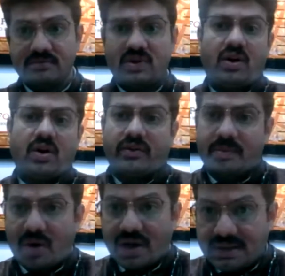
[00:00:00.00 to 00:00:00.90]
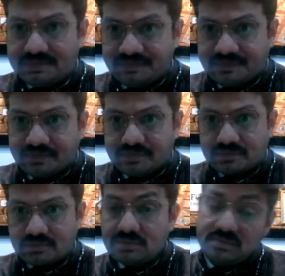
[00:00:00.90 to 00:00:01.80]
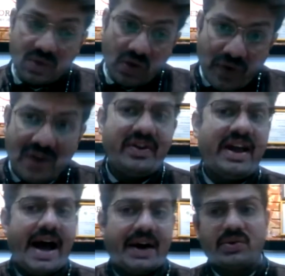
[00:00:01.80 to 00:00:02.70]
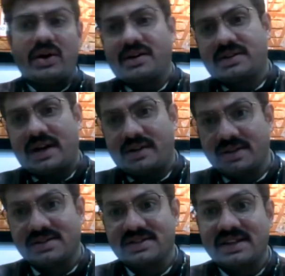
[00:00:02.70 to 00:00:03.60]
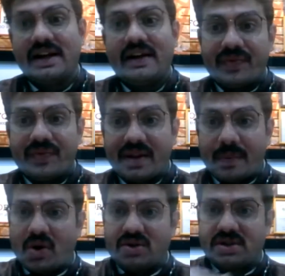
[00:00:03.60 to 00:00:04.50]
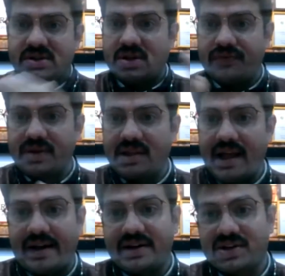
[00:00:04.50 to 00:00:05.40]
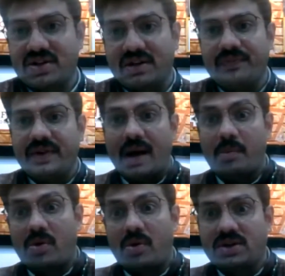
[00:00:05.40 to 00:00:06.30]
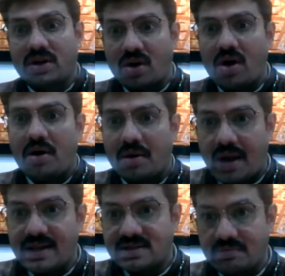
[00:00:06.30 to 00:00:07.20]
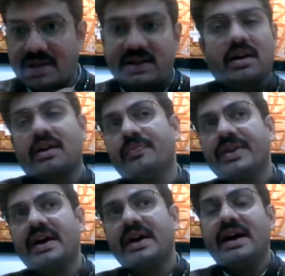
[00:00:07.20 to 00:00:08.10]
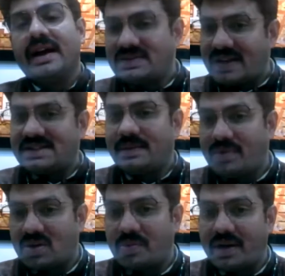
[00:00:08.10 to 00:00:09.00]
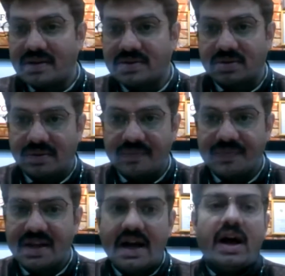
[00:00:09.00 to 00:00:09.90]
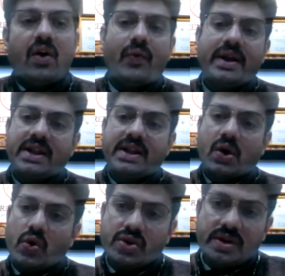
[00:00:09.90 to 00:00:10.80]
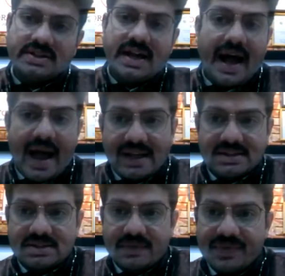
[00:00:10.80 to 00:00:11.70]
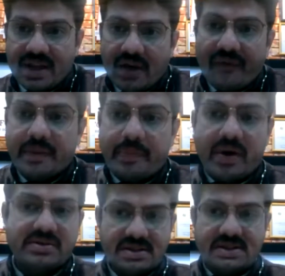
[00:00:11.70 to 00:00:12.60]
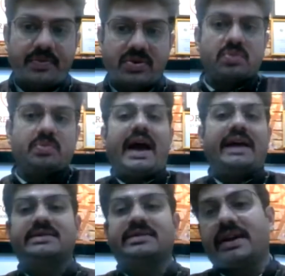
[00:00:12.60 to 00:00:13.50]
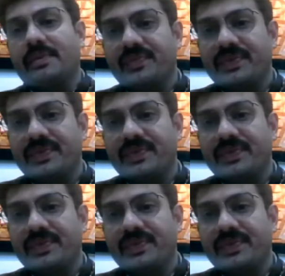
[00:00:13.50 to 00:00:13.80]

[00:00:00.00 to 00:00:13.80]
on our body. When we had to understand this, the process of the lie detection about the raw rice method is very simple to be understood. When the question is asked when the person is supposed to be answering.